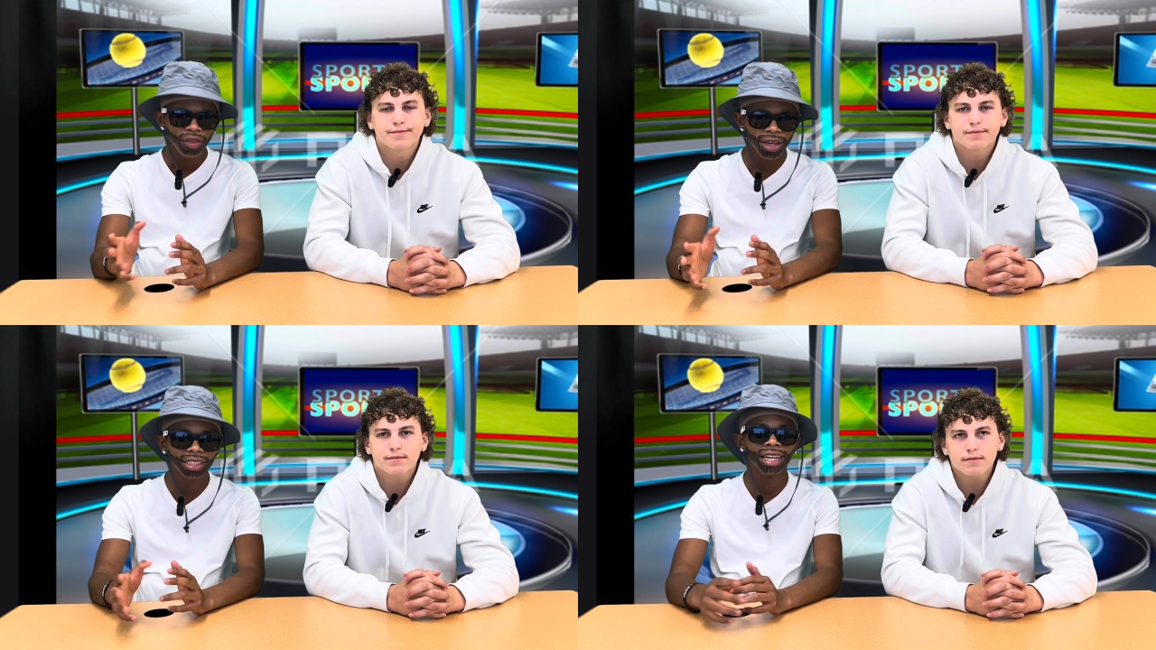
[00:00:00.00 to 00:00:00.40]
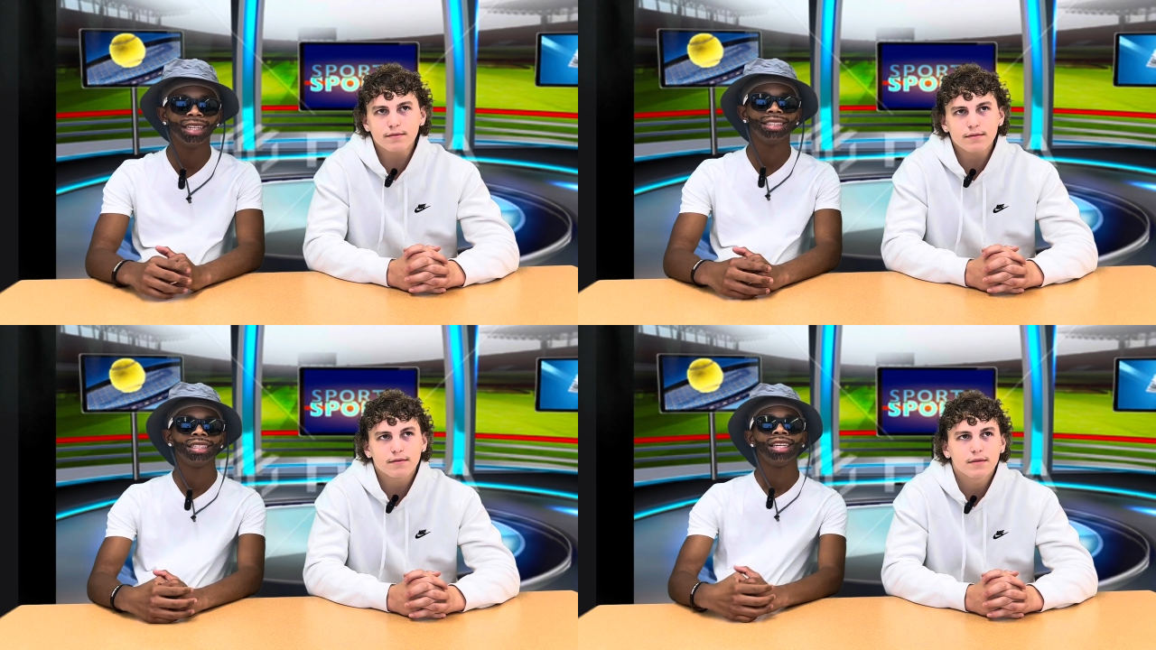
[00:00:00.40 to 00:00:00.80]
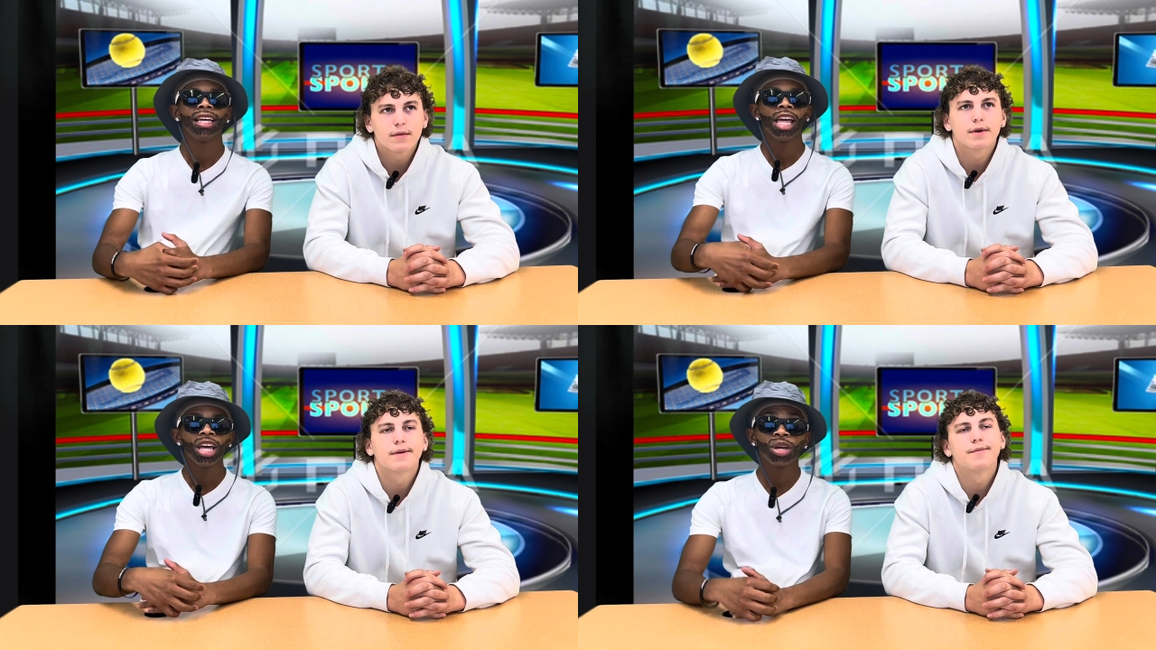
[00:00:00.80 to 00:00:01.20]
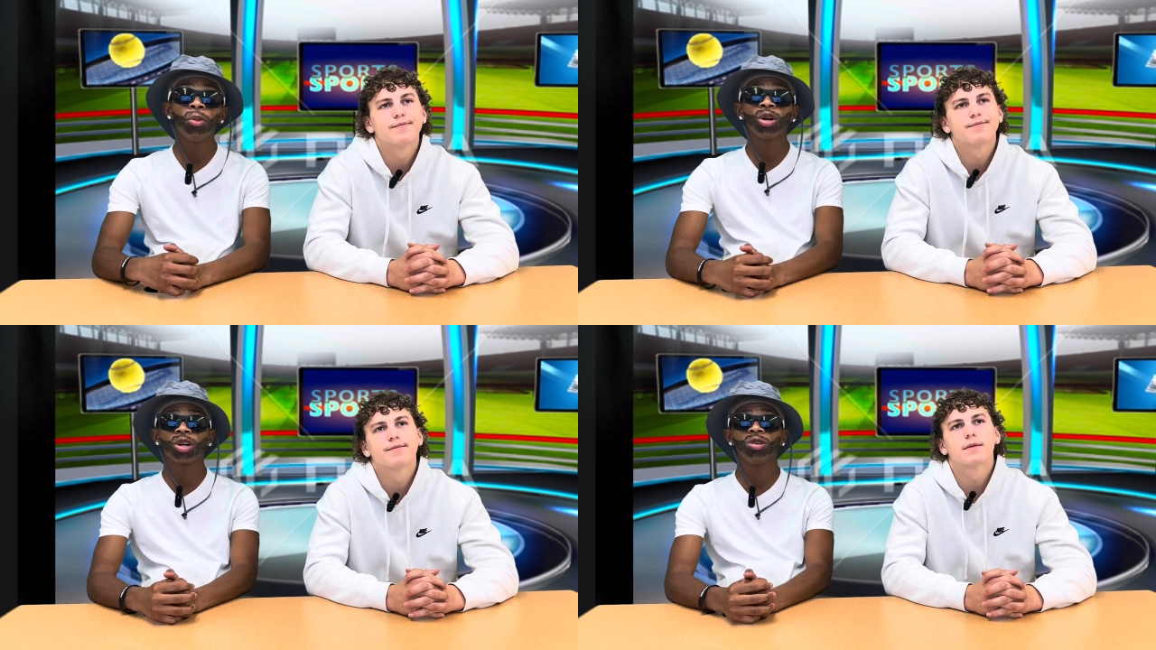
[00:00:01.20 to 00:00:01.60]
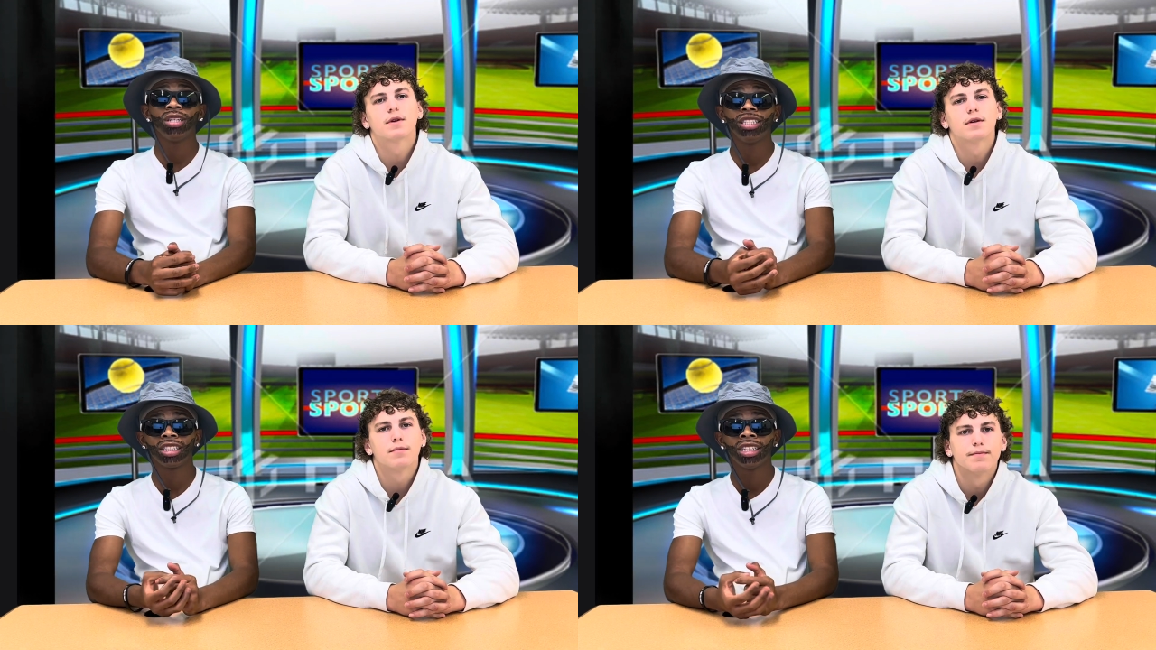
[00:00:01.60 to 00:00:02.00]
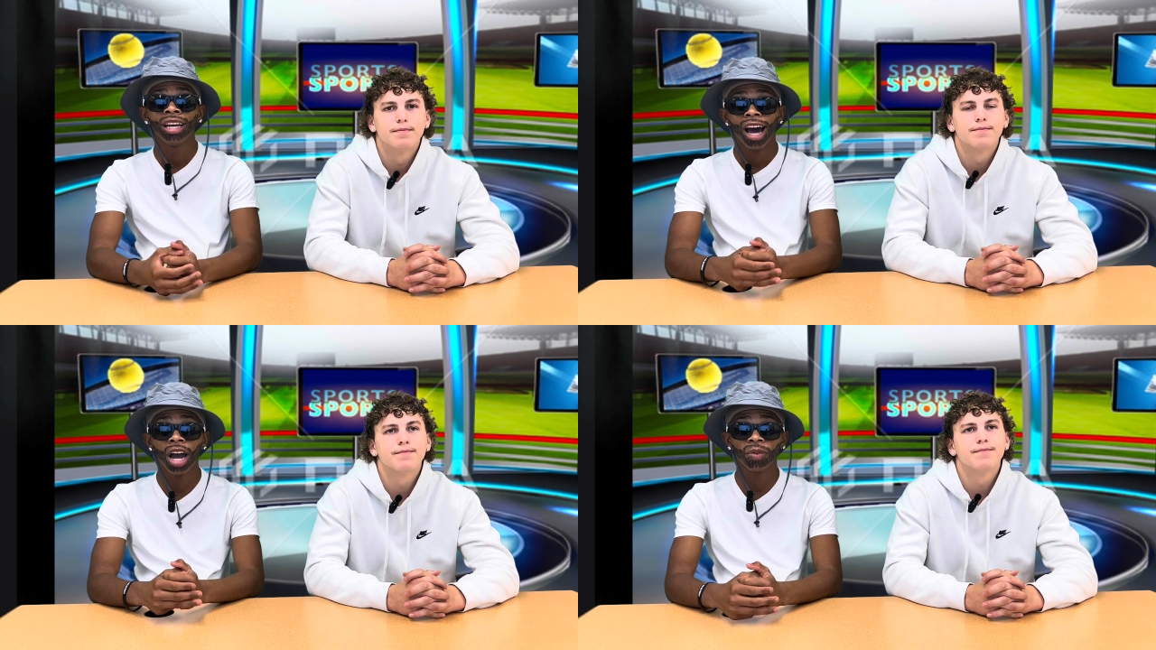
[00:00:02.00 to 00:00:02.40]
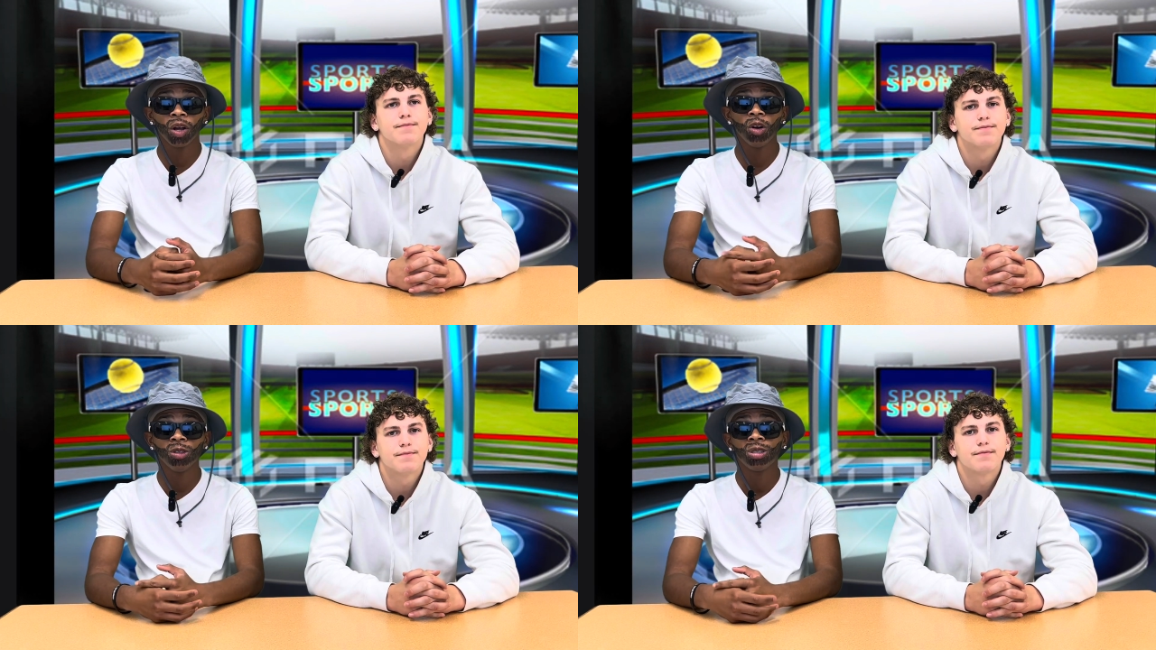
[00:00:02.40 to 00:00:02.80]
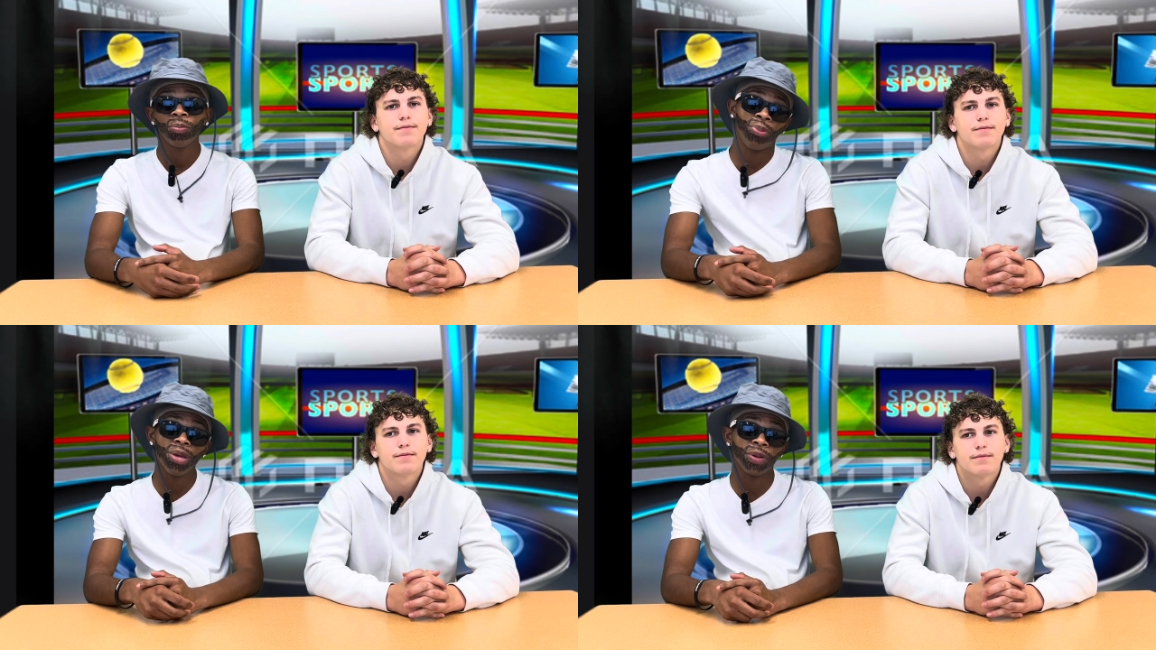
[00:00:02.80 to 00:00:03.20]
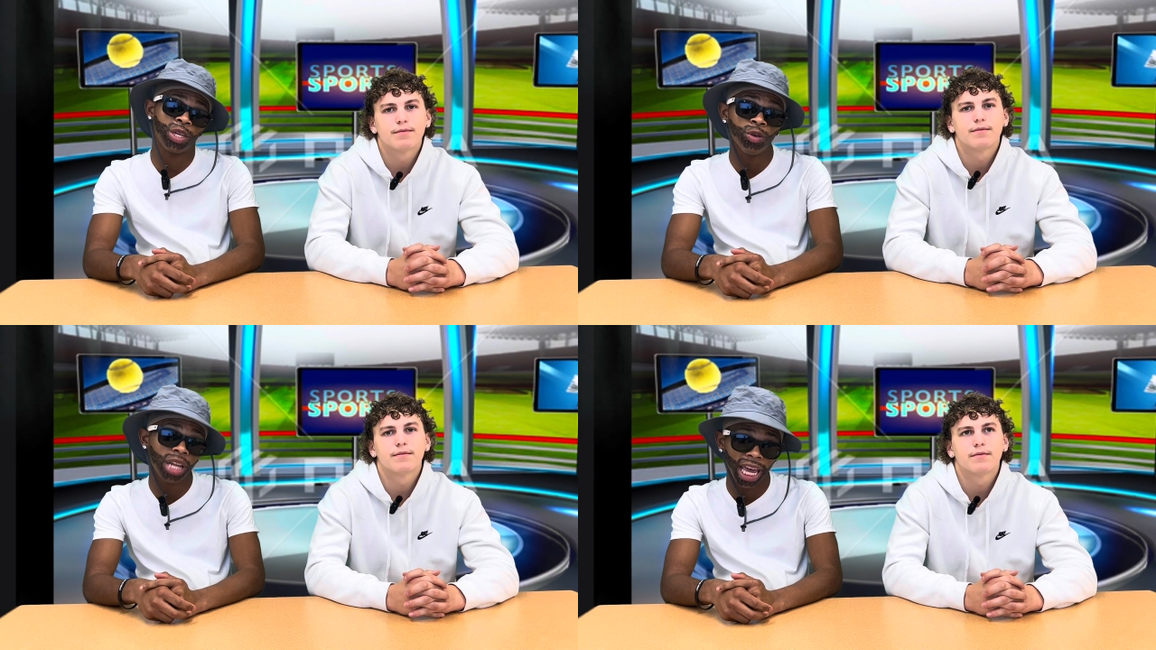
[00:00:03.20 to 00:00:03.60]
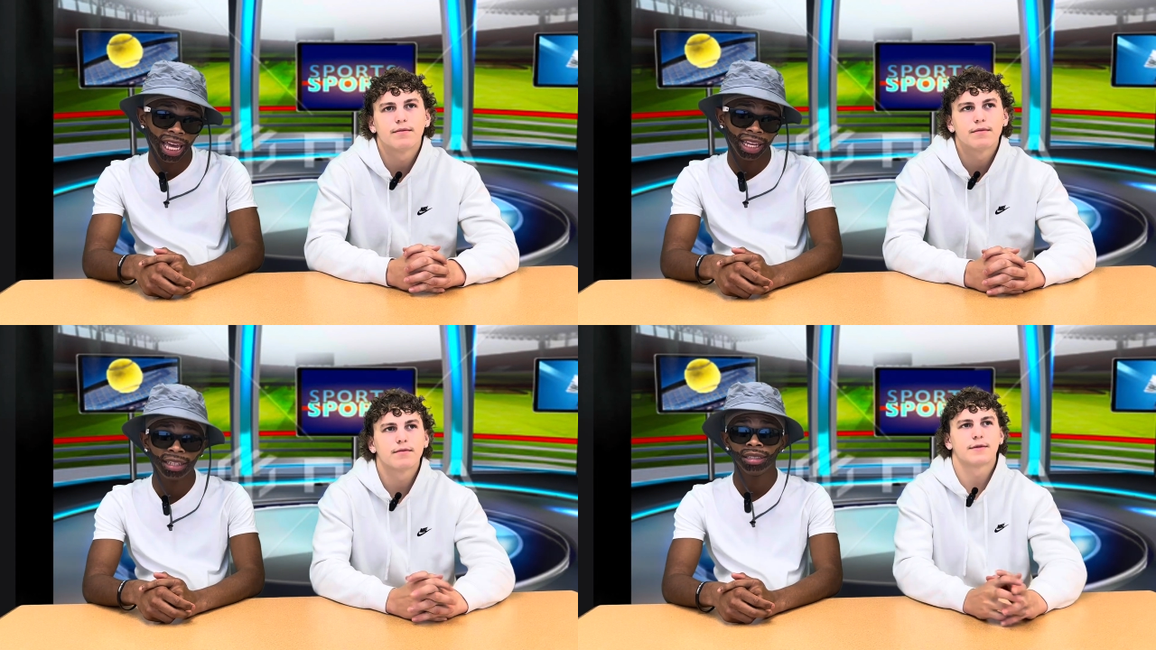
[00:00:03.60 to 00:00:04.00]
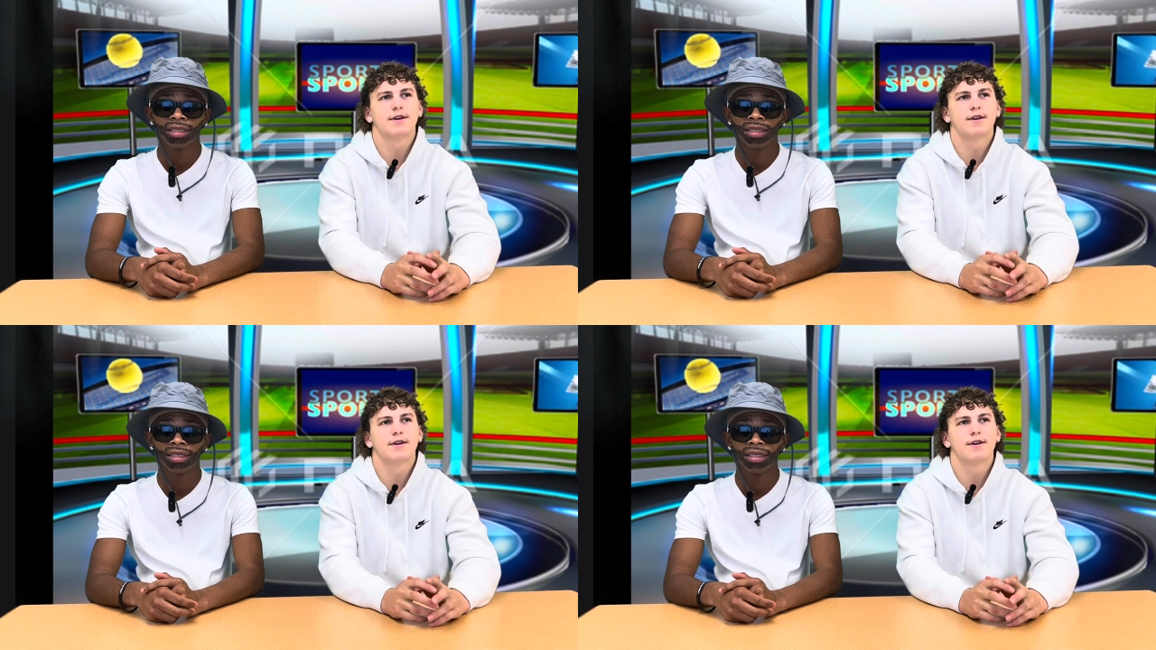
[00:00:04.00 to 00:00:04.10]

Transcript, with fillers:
Speaker 1: Thanks, guys. Good morning, Colt Nation. I'm your host, BBQ Dad.